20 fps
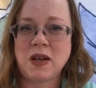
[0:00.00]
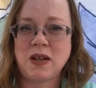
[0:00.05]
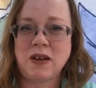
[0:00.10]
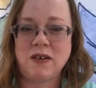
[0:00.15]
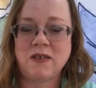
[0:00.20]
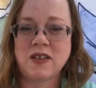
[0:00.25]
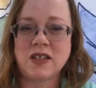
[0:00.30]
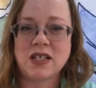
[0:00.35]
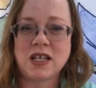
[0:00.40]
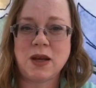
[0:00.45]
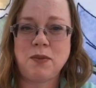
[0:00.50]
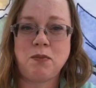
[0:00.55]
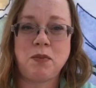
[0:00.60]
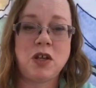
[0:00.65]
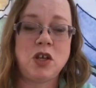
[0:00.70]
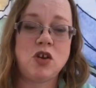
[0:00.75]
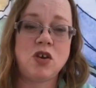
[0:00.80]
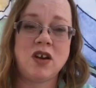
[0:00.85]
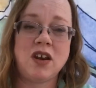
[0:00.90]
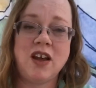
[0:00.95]
on the type,
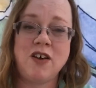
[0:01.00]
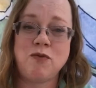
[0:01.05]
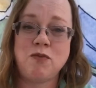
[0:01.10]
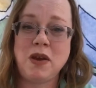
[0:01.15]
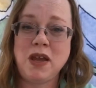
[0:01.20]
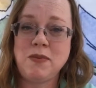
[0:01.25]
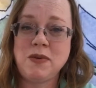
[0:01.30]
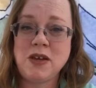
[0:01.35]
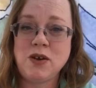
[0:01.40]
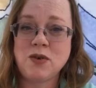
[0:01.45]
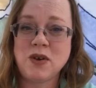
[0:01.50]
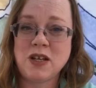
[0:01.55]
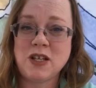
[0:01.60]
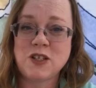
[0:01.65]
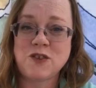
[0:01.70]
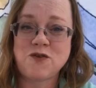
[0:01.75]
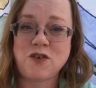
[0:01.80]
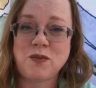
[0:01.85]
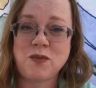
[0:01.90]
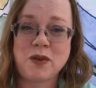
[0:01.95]
but you can have baby
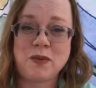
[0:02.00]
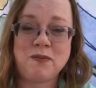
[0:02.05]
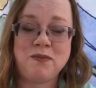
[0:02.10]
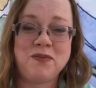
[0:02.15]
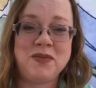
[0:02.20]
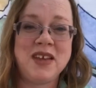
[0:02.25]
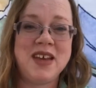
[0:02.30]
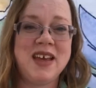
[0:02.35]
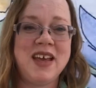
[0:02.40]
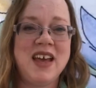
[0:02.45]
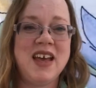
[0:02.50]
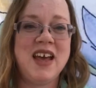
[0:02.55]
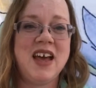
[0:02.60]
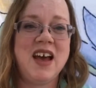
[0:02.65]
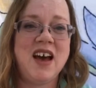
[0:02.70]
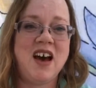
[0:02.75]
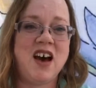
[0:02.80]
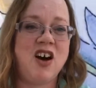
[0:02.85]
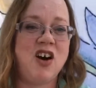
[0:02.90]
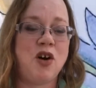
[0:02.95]
greens from them.
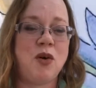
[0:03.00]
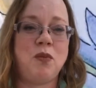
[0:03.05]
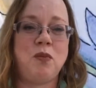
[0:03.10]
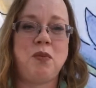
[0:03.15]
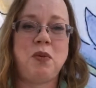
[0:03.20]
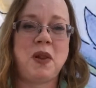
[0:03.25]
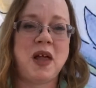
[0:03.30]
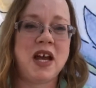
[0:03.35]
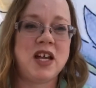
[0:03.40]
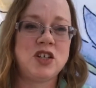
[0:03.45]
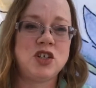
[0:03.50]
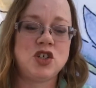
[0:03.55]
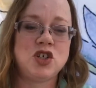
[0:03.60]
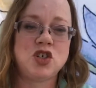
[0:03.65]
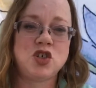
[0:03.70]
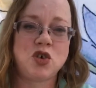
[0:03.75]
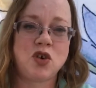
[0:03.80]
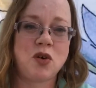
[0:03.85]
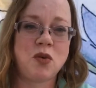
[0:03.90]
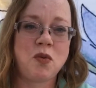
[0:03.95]
Plant a
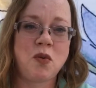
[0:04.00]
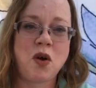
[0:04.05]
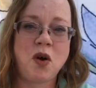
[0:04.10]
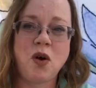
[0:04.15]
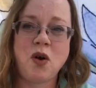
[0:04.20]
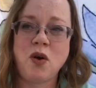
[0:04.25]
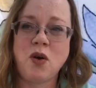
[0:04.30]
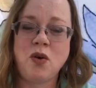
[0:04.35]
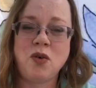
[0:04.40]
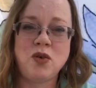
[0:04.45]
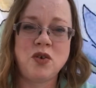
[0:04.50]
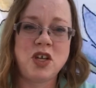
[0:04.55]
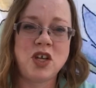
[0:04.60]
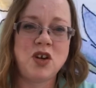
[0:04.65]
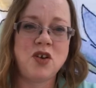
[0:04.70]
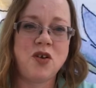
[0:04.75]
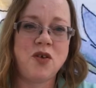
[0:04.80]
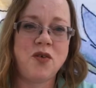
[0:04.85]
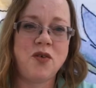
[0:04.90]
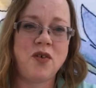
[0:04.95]
short row,
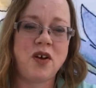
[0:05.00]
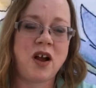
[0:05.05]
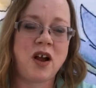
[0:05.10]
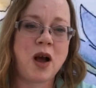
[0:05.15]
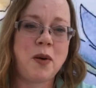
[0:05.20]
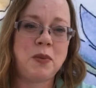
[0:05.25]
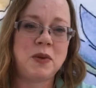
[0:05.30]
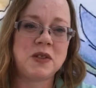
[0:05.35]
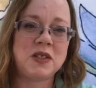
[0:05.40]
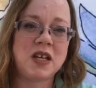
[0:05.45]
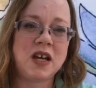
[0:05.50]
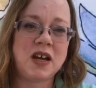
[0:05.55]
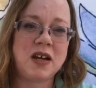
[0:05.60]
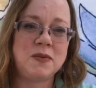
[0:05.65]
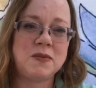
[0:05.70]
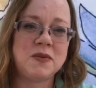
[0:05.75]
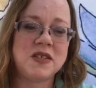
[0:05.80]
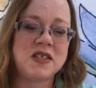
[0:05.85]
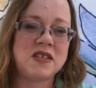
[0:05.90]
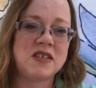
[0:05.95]
a couple
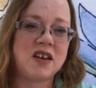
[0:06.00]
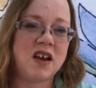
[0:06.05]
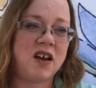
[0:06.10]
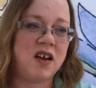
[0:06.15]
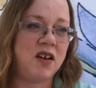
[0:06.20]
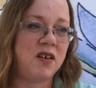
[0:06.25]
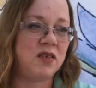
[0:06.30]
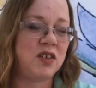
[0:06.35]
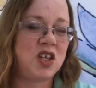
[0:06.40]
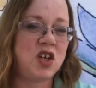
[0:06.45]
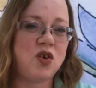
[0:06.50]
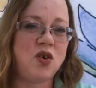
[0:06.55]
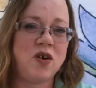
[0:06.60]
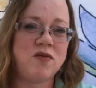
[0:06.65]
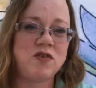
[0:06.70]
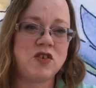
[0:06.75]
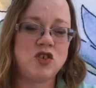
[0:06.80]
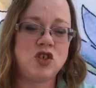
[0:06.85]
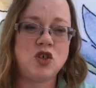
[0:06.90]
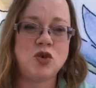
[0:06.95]
times,
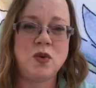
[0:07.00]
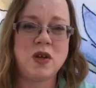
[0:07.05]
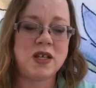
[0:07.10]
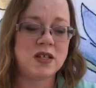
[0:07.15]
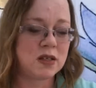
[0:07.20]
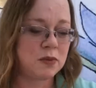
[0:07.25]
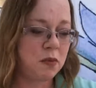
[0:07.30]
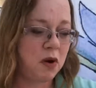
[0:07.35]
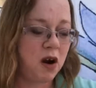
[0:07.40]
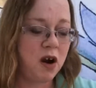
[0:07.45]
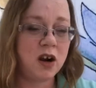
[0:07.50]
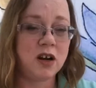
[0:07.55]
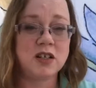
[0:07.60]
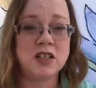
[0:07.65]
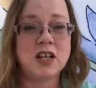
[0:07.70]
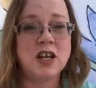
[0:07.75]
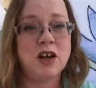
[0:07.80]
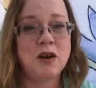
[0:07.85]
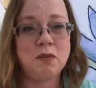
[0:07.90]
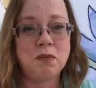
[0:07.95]
every 2 weeks apart.
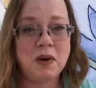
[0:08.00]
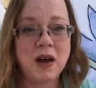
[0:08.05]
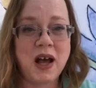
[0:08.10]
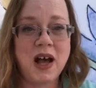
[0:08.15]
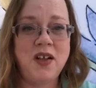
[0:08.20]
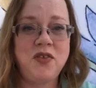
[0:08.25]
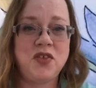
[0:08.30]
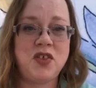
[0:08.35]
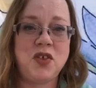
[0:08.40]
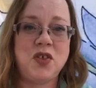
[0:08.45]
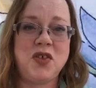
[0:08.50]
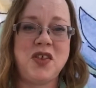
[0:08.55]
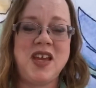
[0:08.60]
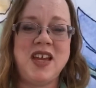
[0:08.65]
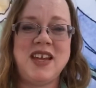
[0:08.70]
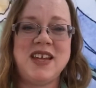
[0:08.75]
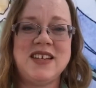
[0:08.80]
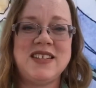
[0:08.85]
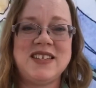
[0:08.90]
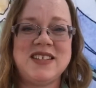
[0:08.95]
But the thing
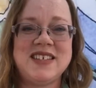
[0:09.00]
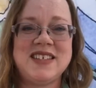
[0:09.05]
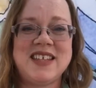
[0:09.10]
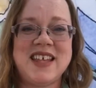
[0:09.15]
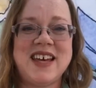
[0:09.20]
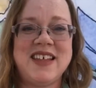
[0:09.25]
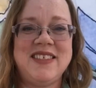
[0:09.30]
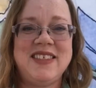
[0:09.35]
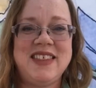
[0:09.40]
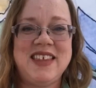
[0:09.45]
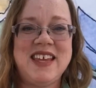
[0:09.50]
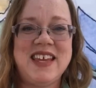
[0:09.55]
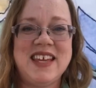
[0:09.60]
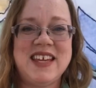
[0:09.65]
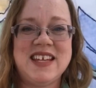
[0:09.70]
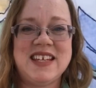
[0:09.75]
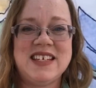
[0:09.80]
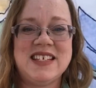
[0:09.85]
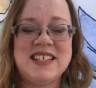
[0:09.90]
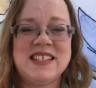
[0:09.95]
is that
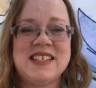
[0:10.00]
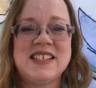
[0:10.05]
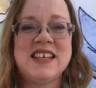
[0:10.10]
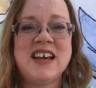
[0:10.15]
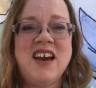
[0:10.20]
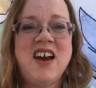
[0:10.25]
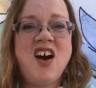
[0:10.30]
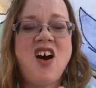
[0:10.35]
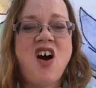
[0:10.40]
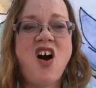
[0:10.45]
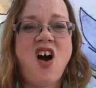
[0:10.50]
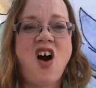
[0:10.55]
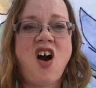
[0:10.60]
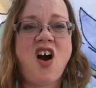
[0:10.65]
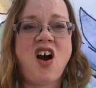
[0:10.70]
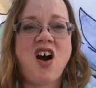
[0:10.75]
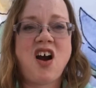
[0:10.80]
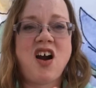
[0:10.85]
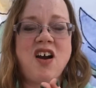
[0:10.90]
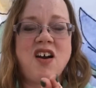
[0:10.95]
these
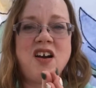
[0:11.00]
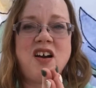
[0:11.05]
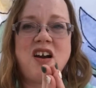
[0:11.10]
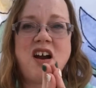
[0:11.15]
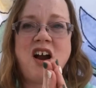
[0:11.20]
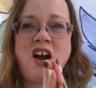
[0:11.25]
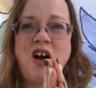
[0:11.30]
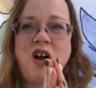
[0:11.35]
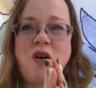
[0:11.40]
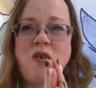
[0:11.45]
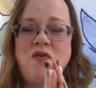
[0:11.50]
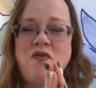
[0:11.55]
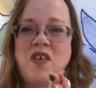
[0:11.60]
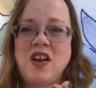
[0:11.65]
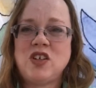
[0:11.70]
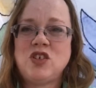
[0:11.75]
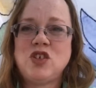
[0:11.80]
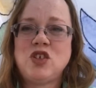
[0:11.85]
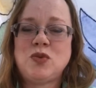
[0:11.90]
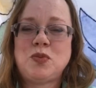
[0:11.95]
are
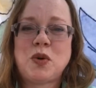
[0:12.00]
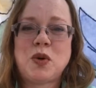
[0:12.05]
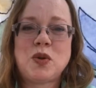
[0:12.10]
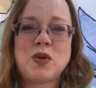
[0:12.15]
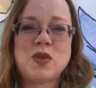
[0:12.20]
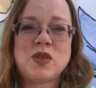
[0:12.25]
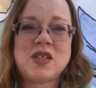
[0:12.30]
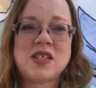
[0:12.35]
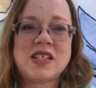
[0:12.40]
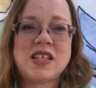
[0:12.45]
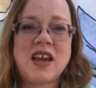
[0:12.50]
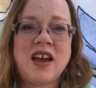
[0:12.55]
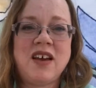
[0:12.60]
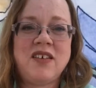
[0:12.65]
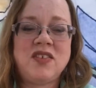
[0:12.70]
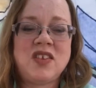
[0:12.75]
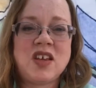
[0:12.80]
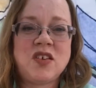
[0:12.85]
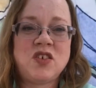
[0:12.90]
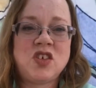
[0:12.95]
vegetables,
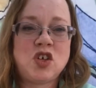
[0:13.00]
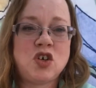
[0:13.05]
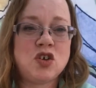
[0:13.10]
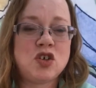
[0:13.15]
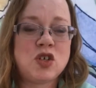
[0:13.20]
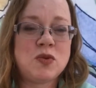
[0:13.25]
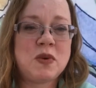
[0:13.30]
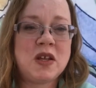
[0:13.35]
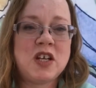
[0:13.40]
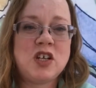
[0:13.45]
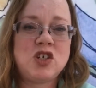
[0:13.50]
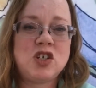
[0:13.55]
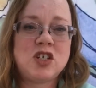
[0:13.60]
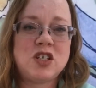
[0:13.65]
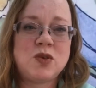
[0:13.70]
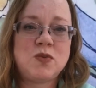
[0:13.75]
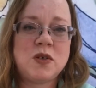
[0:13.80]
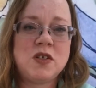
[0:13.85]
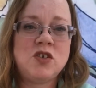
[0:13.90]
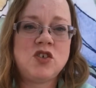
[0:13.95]
your spinach and
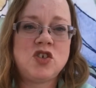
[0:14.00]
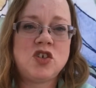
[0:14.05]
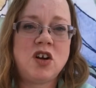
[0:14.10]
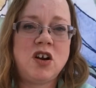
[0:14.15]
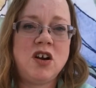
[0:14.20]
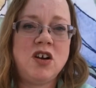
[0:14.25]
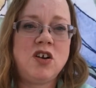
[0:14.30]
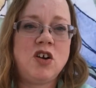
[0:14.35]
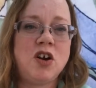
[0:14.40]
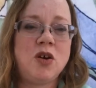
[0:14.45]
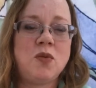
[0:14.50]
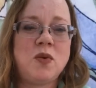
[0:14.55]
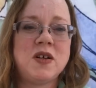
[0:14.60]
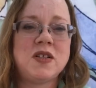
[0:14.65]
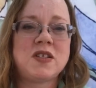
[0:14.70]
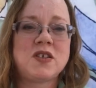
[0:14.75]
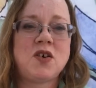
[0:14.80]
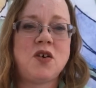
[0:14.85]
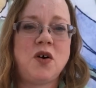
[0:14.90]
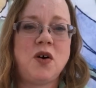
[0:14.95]
Swiss chard are
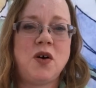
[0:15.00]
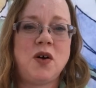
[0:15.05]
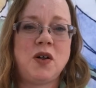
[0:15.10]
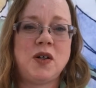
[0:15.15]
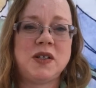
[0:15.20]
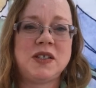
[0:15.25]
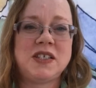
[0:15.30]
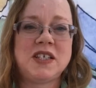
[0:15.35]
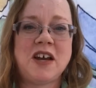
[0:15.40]
what's called,